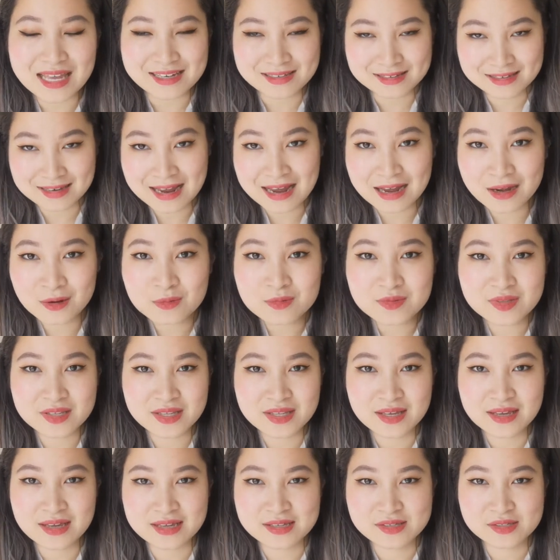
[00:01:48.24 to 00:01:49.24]
Now
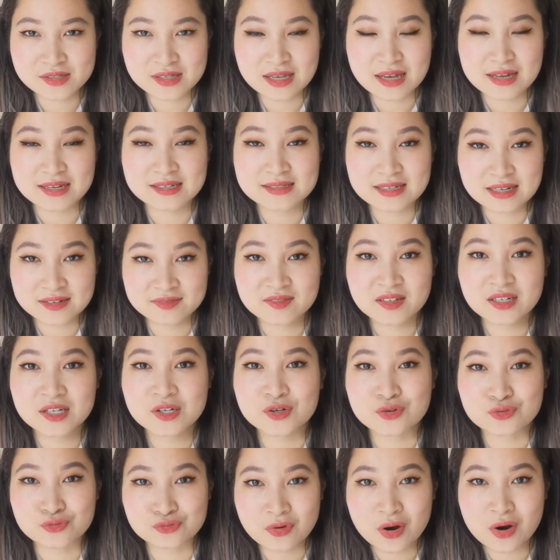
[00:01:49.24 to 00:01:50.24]
it's definitely
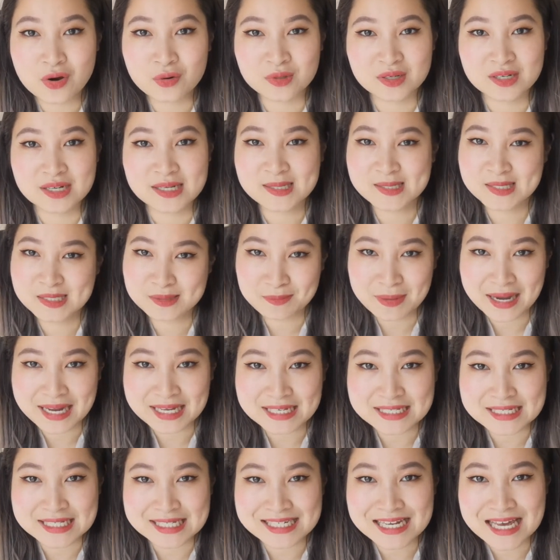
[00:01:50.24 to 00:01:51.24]
grown and
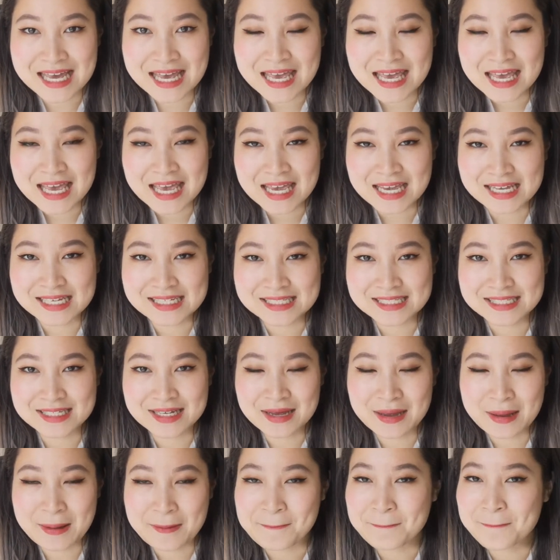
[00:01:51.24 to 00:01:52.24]
expanded
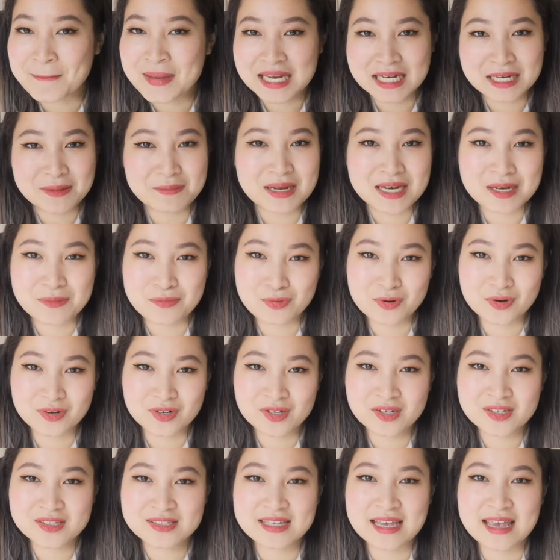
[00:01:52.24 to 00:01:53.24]
into many, many
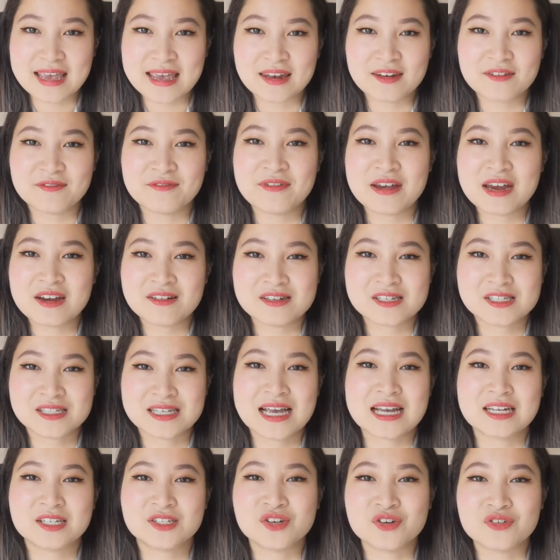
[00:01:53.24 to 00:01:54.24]
products in various
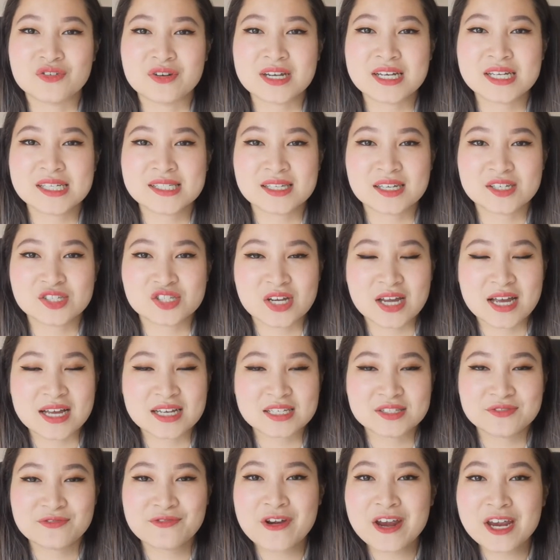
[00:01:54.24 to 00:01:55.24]
categories such
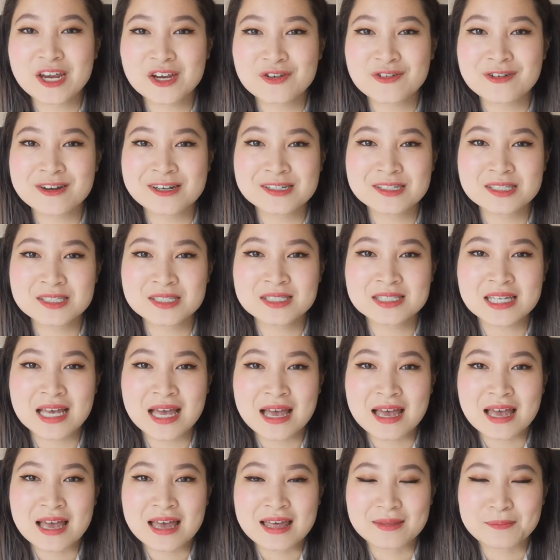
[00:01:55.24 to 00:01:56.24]
as fragrance,
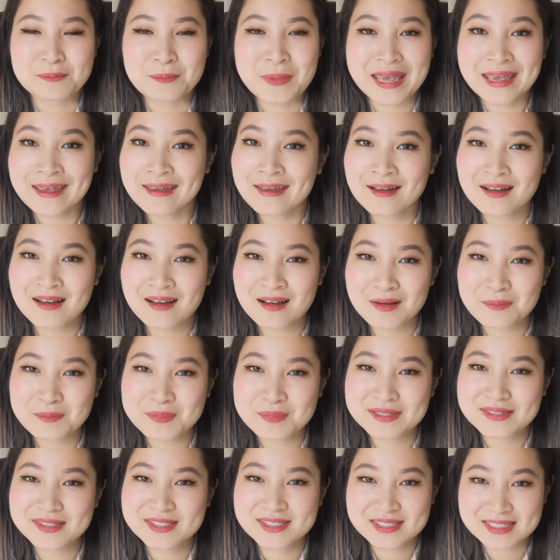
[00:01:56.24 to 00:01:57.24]
makeup,
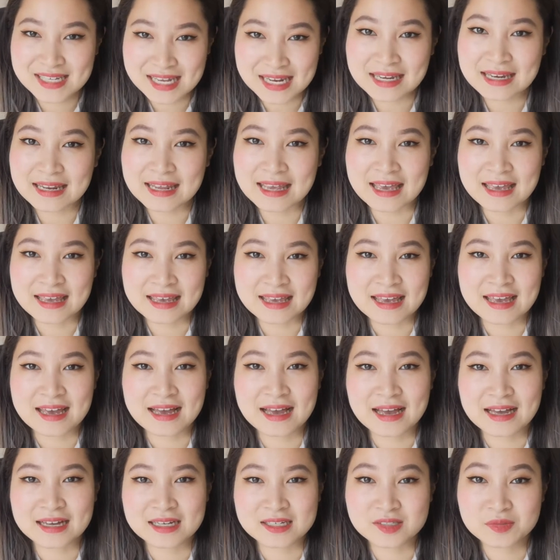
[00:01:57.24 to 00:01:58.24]
skincare
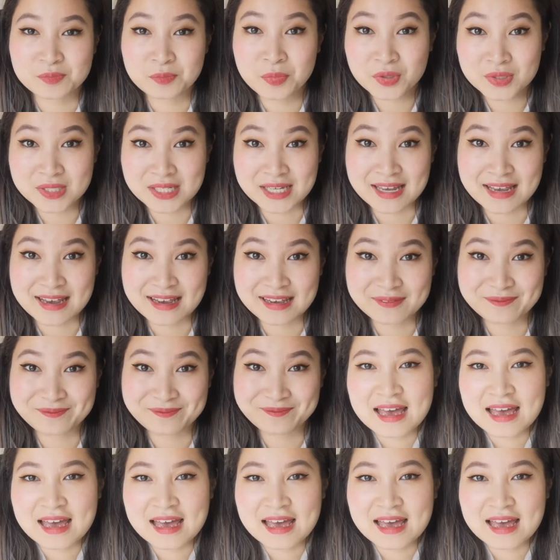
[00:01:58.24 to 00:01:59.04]
and body care.